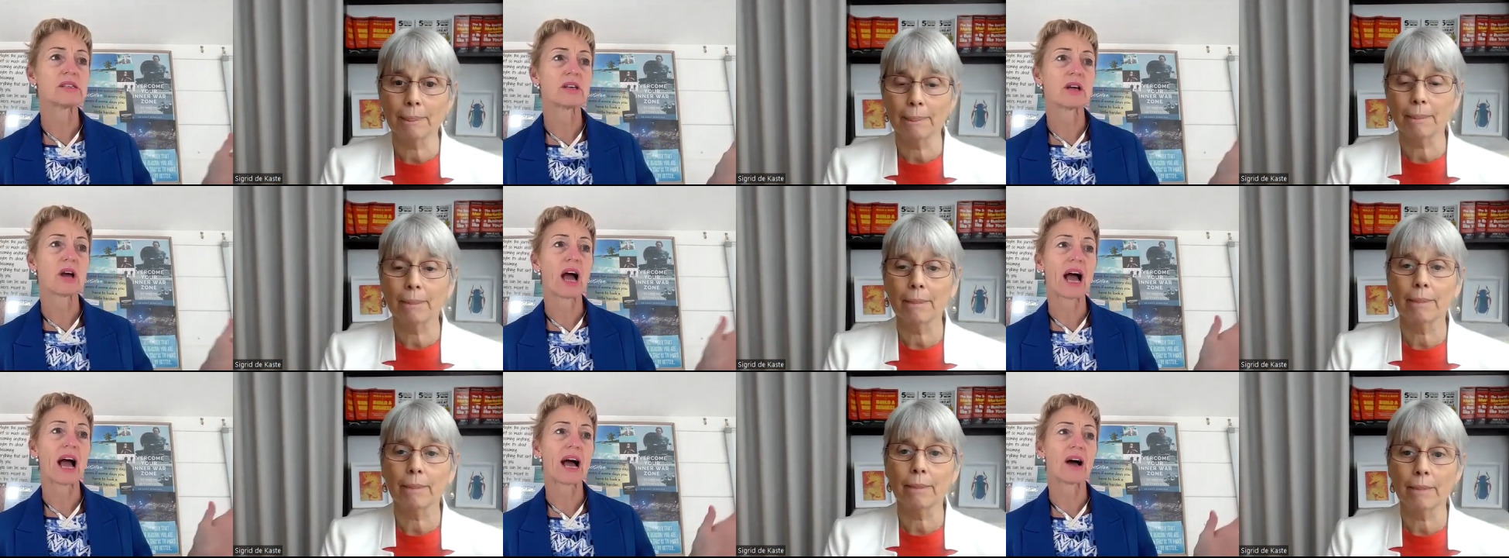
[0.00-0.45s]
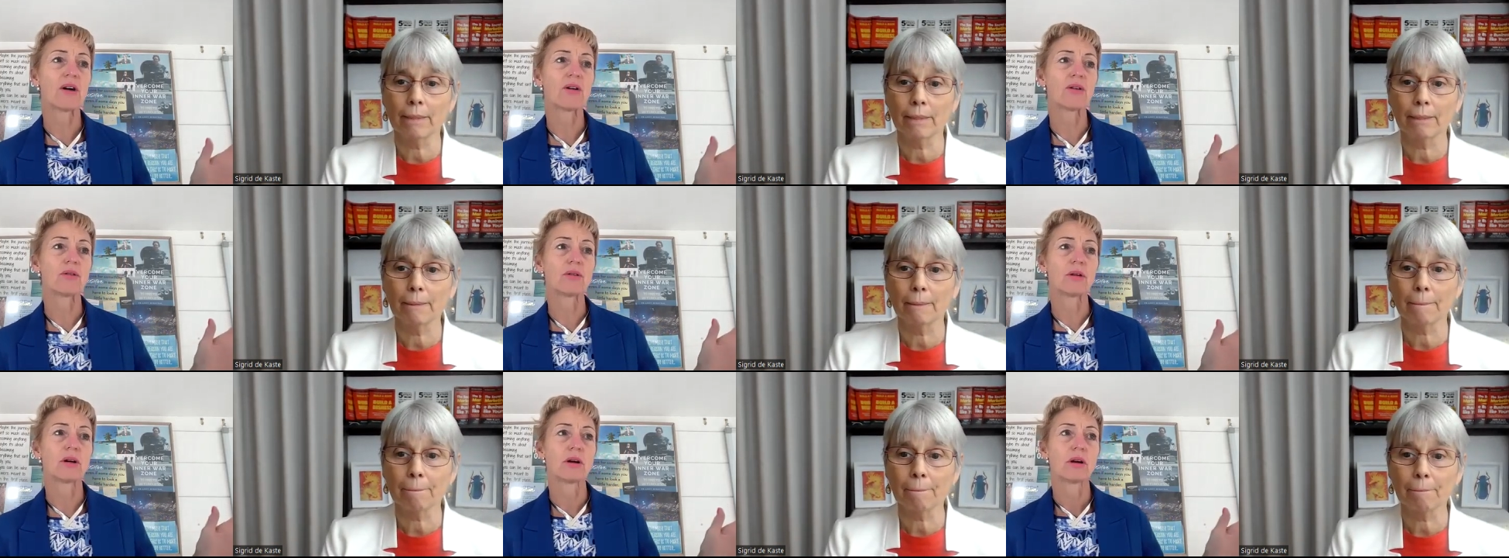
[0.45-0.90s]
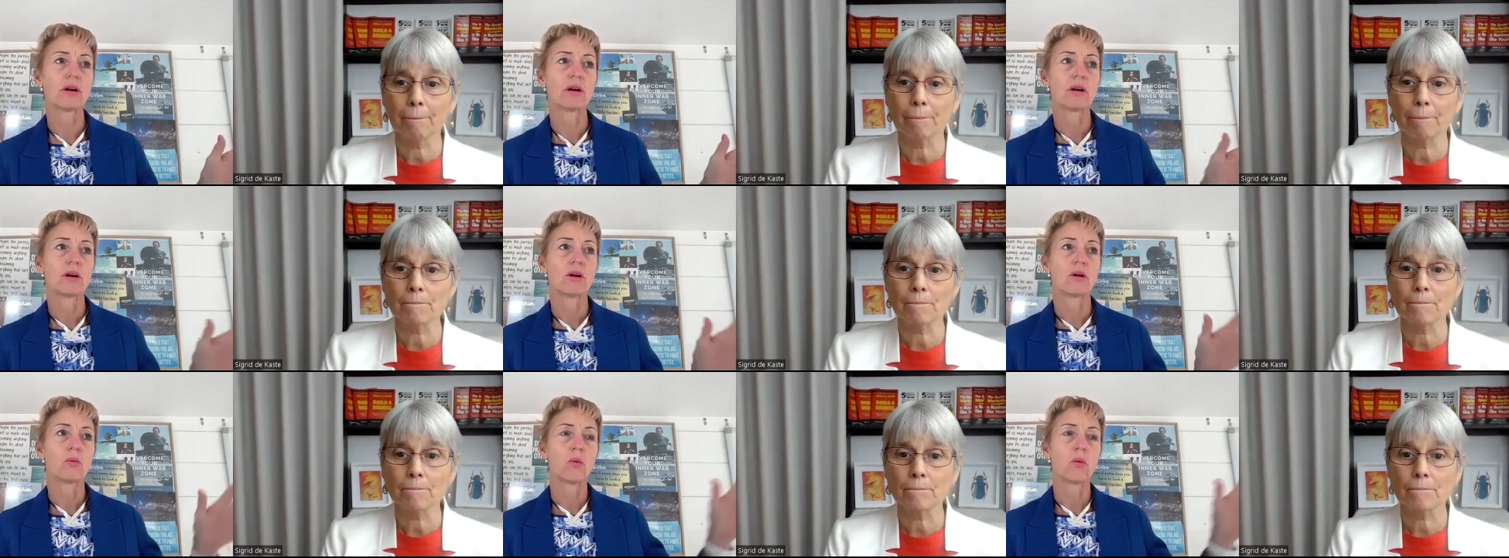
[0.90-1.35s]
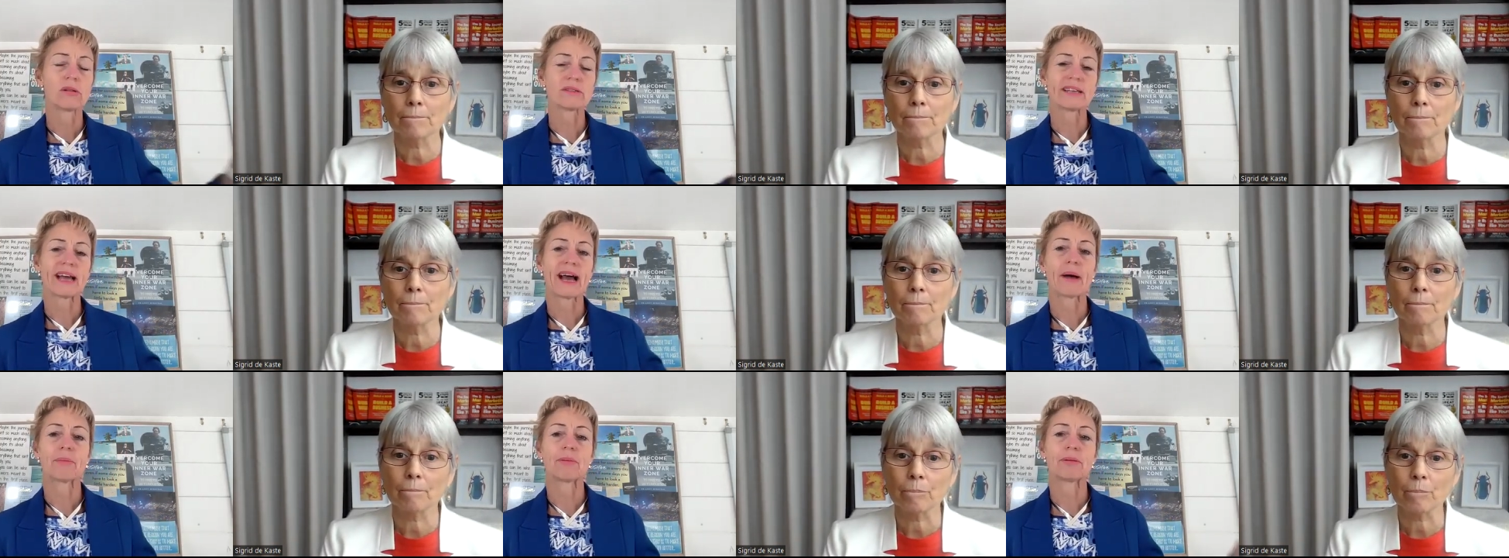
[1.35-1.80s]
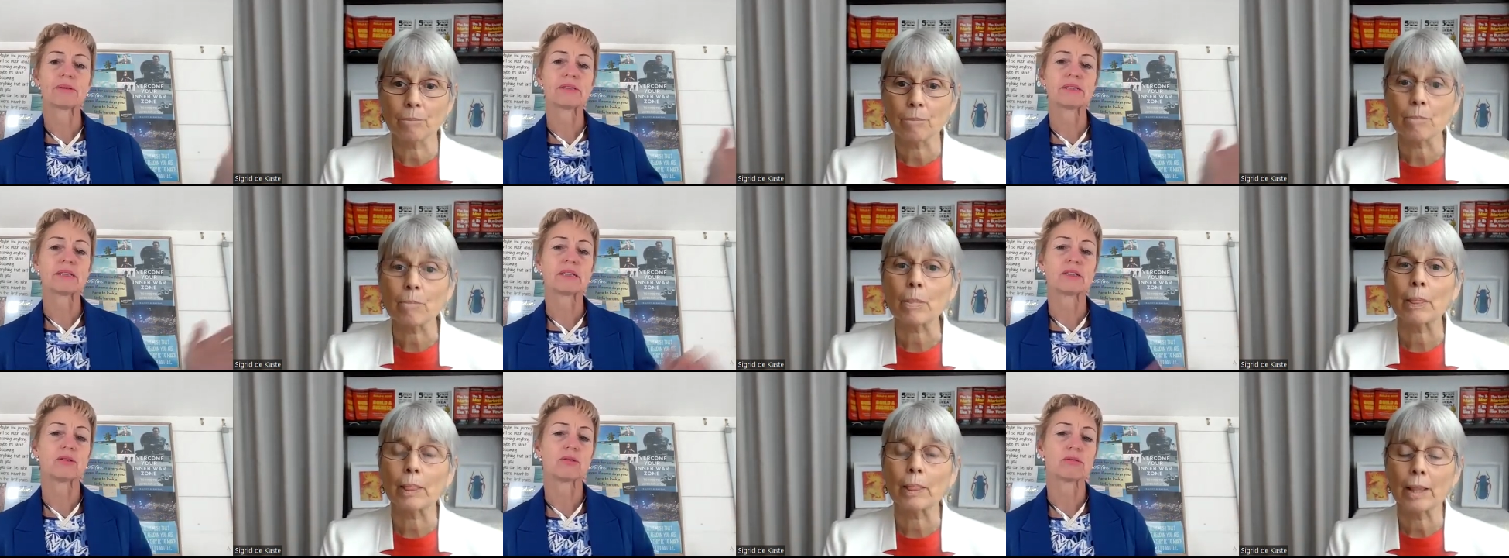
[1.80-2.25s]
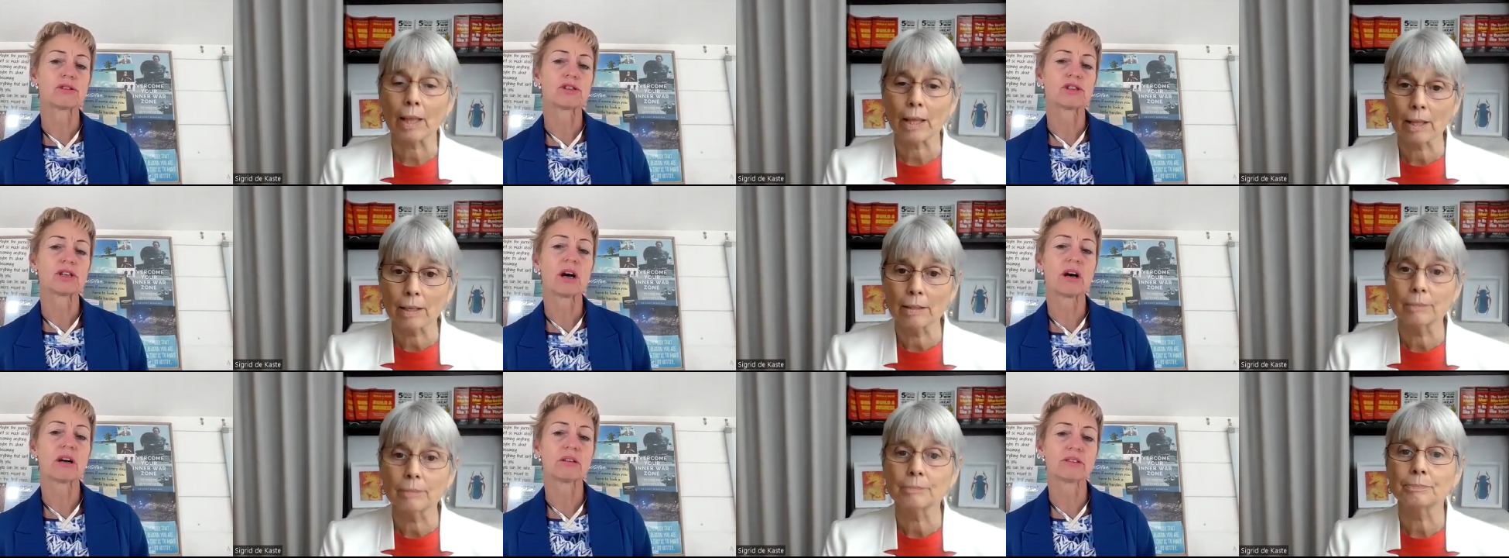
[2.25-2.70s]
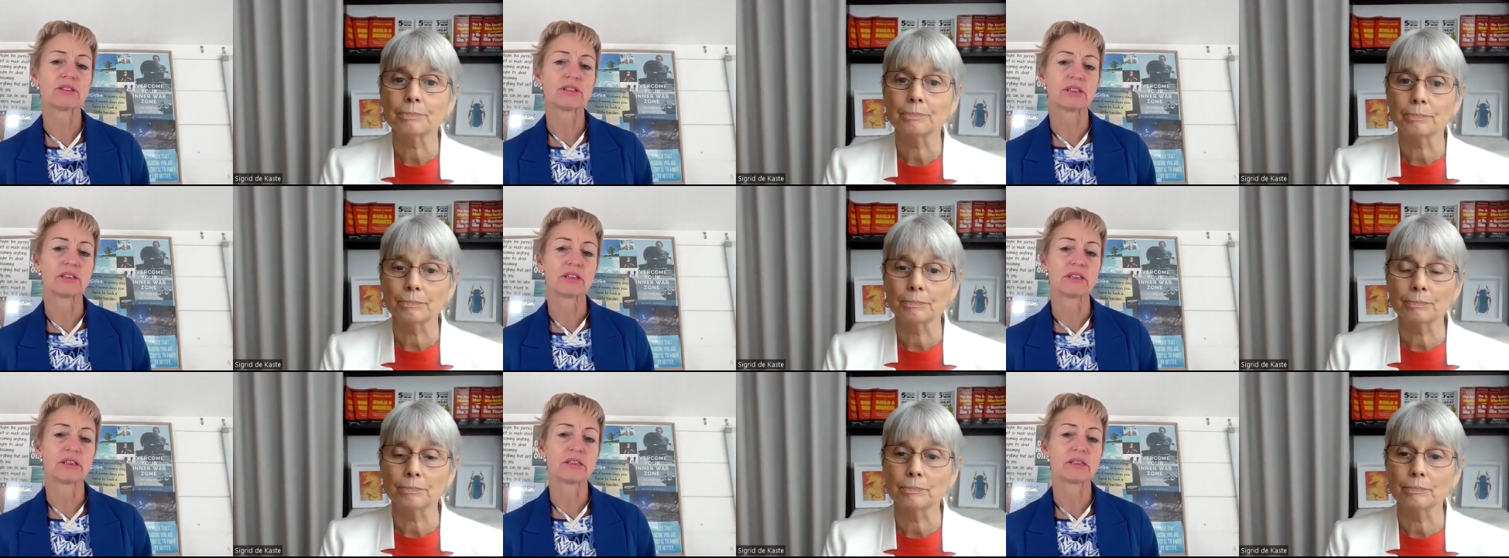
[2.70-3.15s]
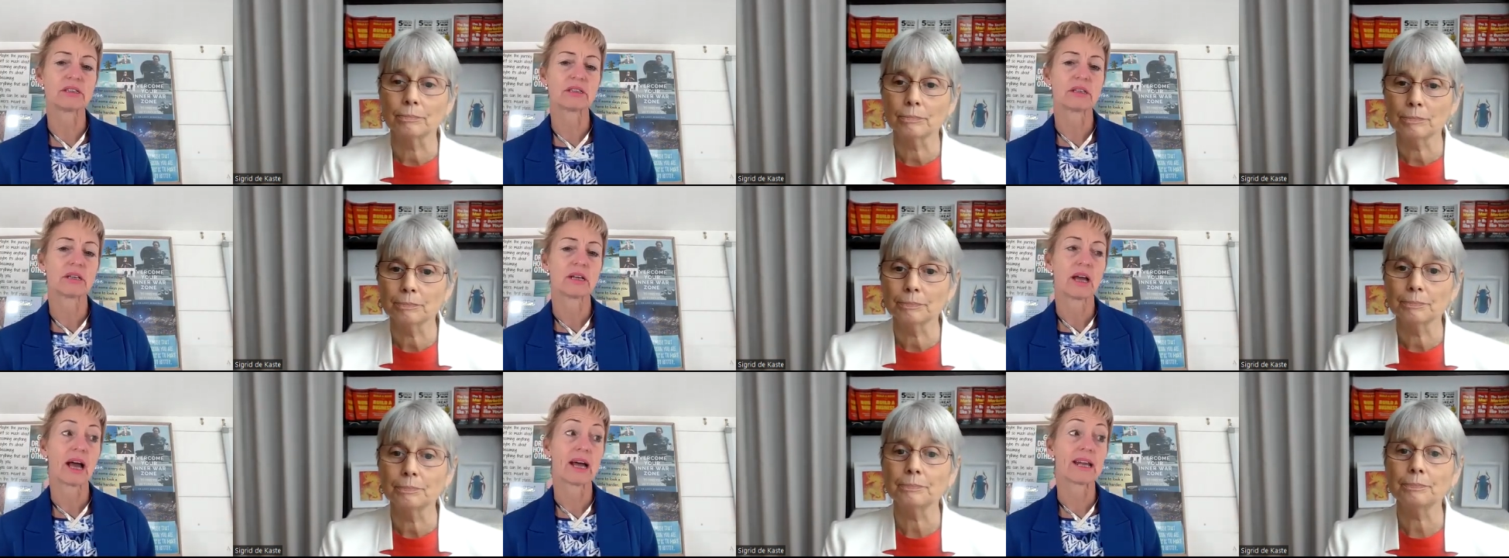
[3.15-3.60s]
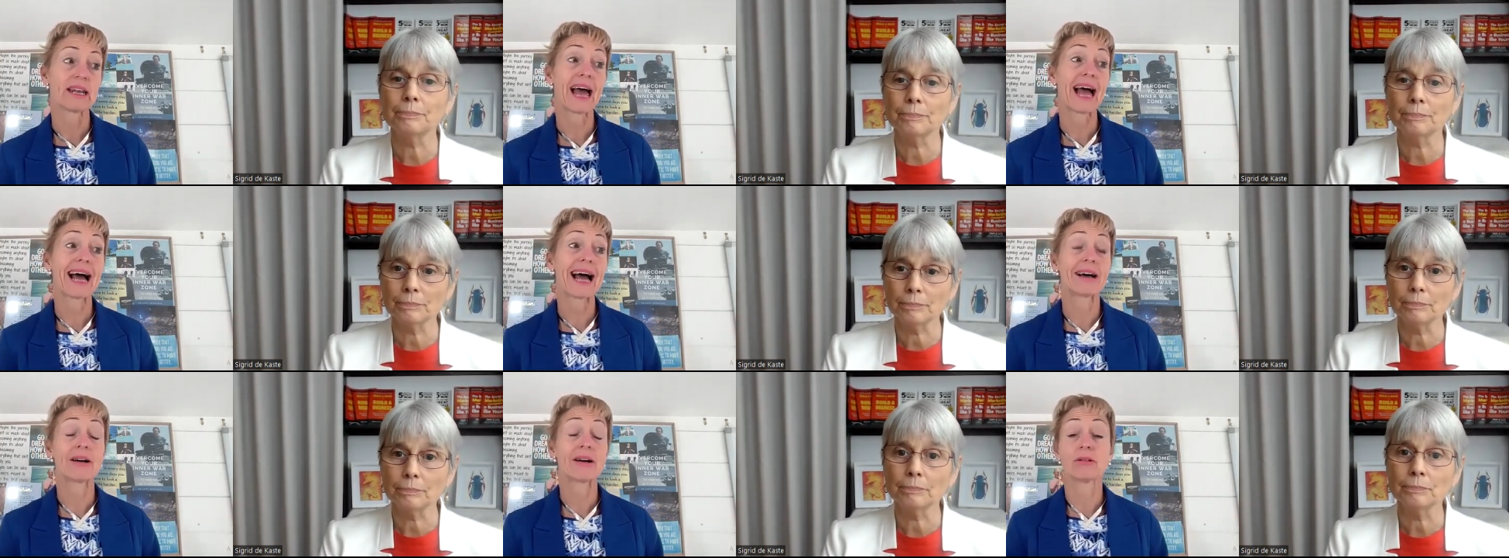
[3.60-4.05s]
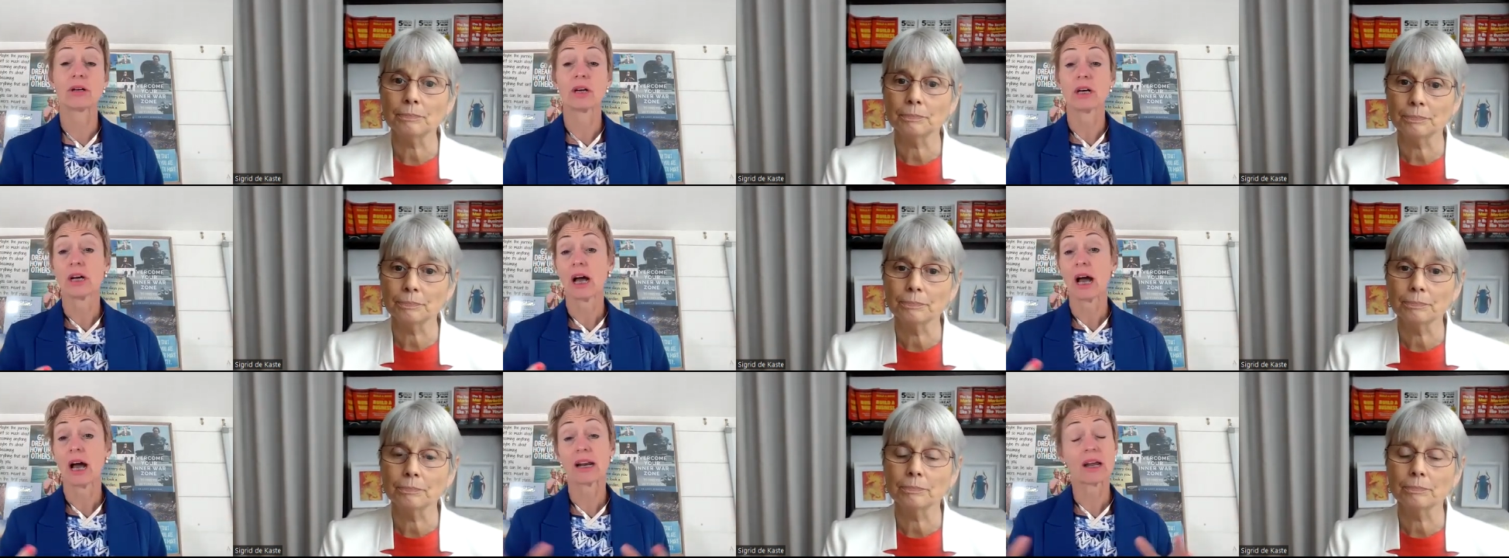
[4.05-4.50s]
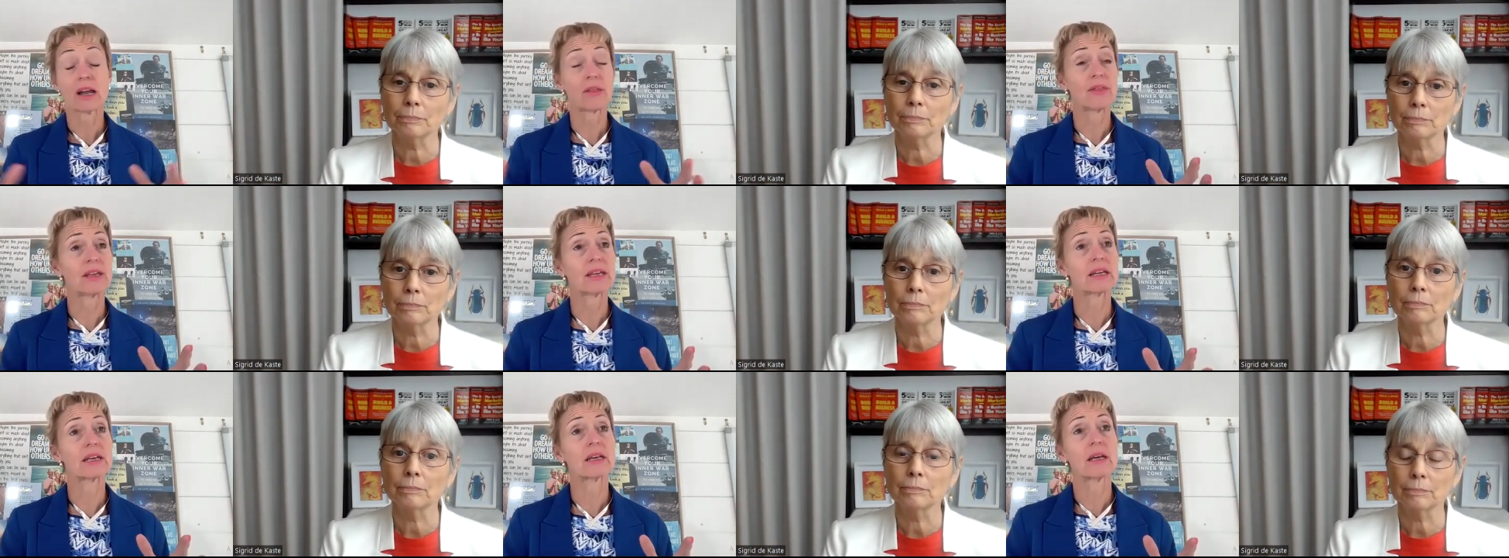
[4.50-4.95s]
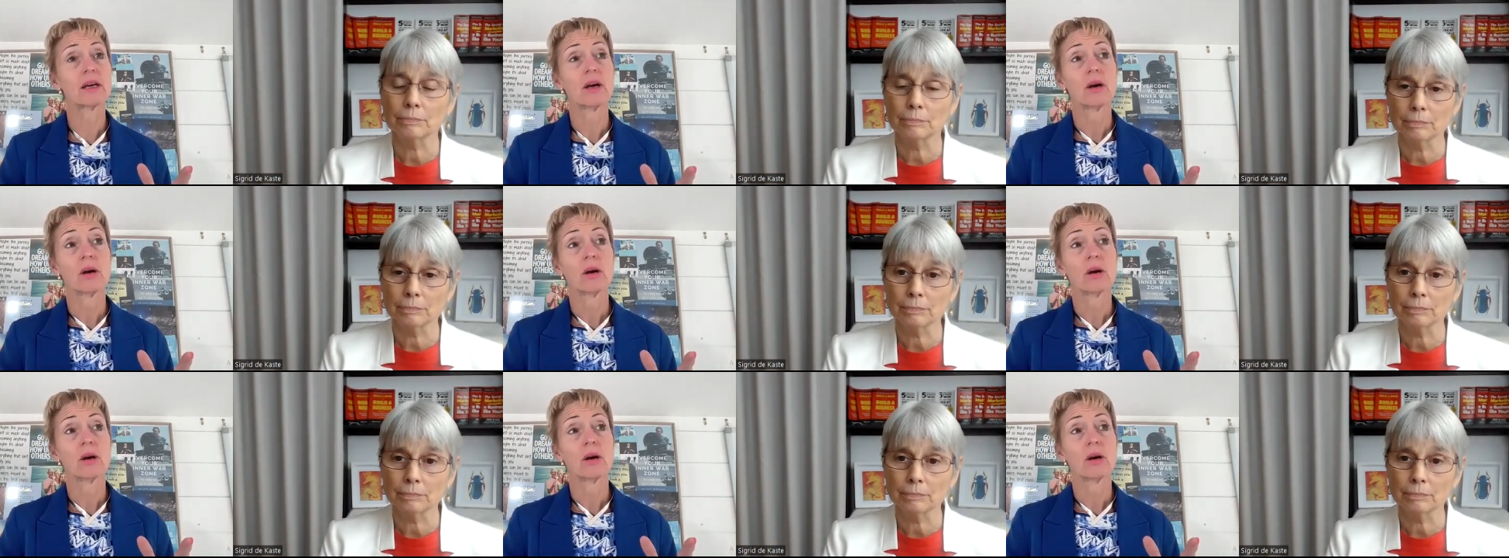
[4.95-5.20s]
Speaker 1: to how what's happened in your childhood and how and i think